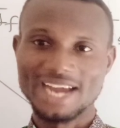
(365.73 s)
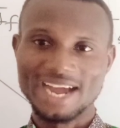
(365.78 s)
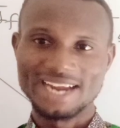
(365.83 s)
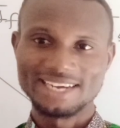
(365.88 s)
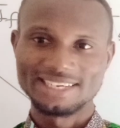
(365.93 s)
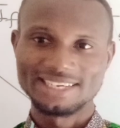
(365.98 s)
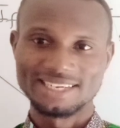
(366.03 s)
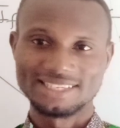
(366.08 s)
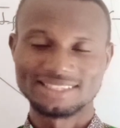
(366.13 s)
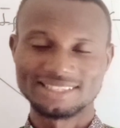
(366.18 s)

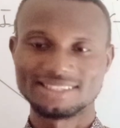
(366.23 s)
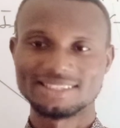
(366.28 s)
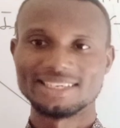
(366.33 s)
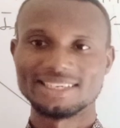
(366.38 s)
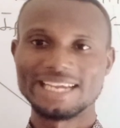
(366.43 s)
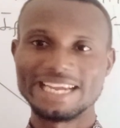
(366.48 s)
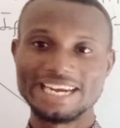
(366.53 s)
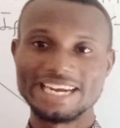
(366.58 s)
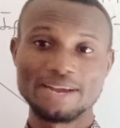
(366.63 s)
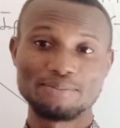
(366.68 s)
done this
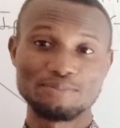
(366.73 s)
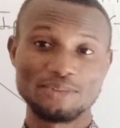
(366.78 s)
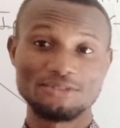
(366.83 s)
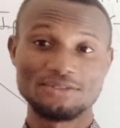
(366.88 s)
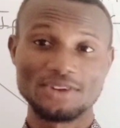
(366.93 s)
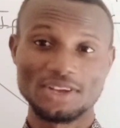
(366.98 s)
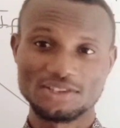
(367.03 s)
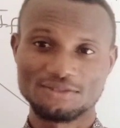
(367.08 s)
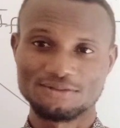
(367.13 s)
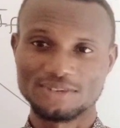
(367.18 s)
in the
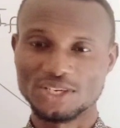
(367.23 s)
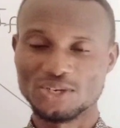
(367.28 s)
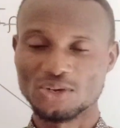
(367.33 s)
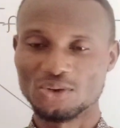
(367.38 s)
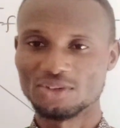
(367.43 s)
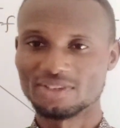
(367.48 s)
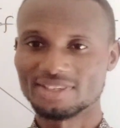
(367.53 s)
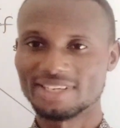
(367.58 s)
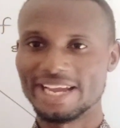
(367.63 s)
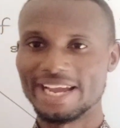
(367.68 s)
previous
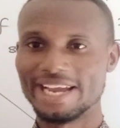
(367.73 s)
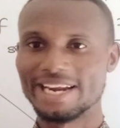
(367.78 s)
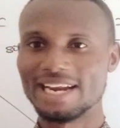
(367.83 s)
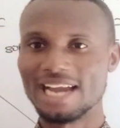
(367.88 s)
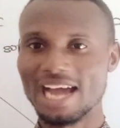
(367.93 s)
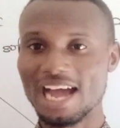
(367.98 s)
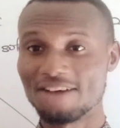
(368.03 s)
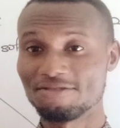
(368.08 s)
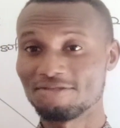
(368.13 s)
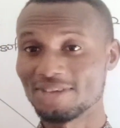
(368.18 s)
videos
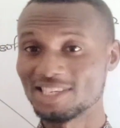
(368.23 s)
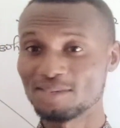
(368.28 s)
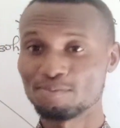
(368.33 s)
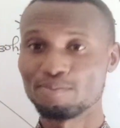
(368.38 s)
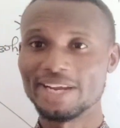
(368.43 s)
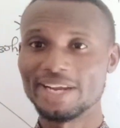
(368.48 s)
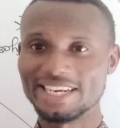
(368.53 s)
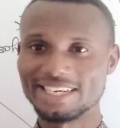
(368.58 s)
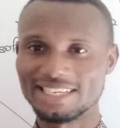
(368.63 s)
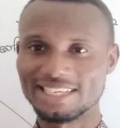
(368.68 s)
and I've
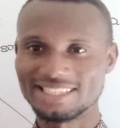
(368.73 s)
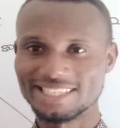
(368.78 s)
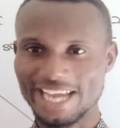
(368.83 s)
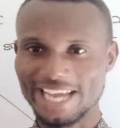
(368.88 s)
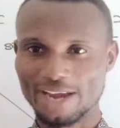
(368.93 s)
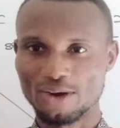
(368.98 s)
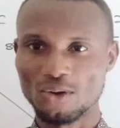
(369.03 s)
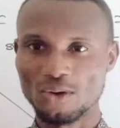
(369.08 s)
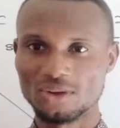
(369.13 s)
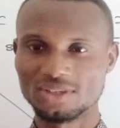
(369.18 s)
explained it
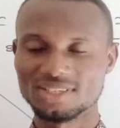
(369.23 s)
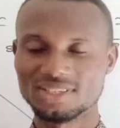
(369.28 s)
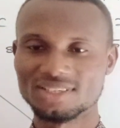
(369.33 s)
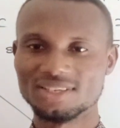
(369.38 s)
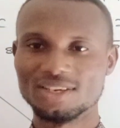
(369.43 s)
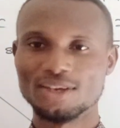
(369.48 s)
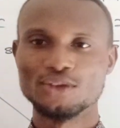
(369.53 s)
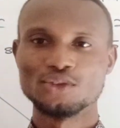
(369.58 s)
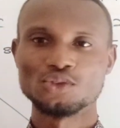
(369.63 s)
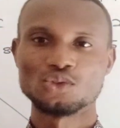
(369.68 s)
a lot.
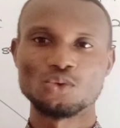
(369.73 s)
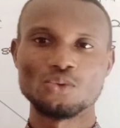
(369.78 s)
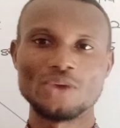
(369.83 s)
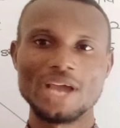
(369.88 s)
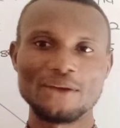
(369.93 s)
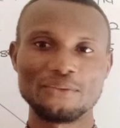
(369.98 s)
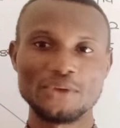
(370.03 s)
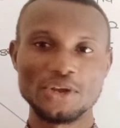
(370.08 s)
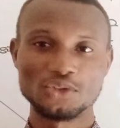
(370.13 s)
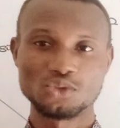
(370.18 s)
So we
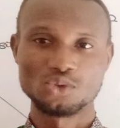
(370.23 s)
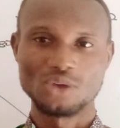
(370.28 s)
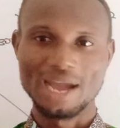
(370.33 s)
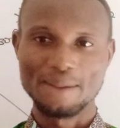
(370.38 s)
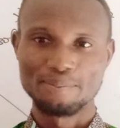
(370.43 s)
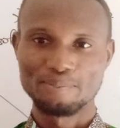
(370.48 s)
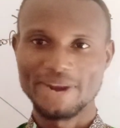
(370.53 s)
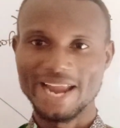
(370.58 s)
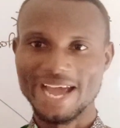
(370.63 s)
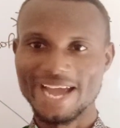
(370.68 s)
are going to
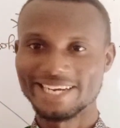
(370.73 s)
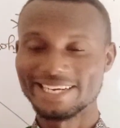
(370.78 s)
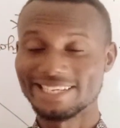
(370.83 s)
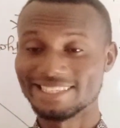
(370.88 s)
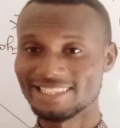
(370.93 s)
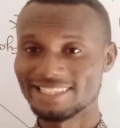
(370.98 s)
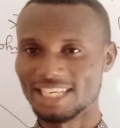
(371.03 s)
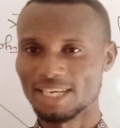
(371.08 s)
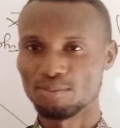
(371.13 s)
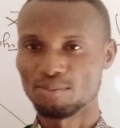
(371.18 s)
apply the
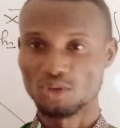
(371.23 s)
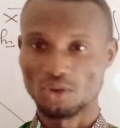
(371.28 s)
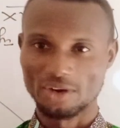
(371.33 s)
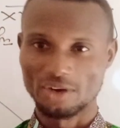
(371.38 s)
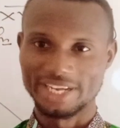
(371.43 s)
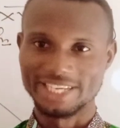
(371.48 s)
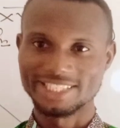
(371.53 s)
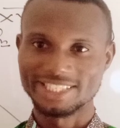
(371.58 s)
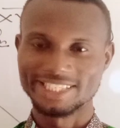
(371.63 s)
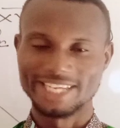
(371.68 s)
same
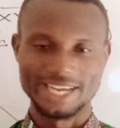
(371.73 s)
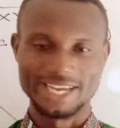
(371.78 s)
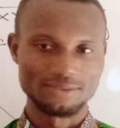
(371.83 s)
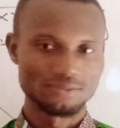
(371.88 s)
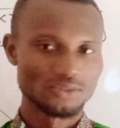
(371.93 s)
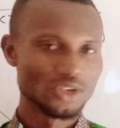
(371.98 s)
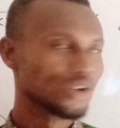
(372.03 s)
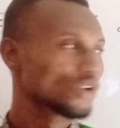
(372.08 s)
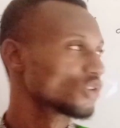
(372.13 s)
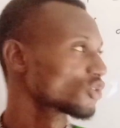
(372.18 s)
knowledge
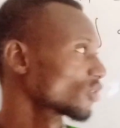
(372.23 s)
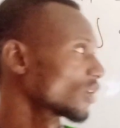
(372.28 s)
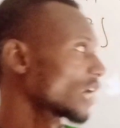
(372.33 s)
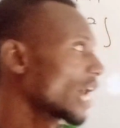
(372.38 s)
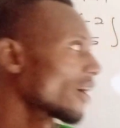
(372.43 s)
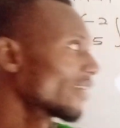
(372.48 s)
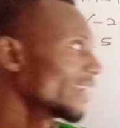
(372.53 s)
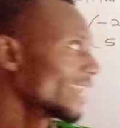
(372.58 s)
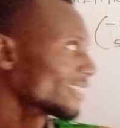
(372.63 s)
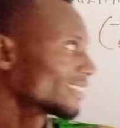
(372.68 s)
here. So
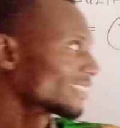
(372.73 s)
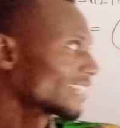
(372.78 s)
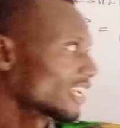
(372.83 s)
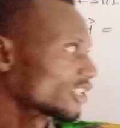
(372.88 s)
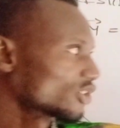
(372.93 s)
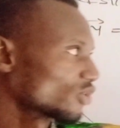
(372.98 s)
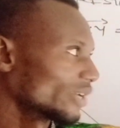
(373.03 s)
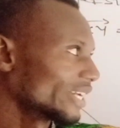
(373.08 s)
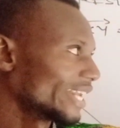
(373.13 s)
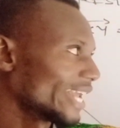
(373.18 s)
now let's
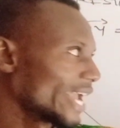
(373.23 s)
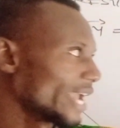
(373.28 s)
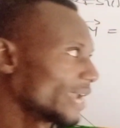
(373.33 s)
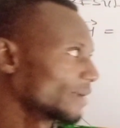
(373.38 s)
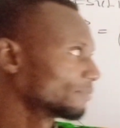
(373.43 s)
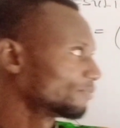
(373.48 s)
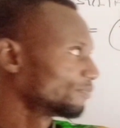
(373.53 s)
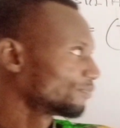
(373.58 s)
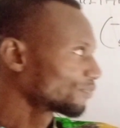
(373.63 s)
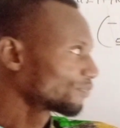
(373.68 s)
start with
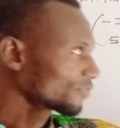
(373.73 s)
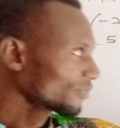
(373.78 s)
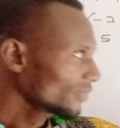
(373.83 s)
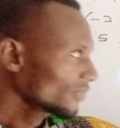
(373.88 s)
the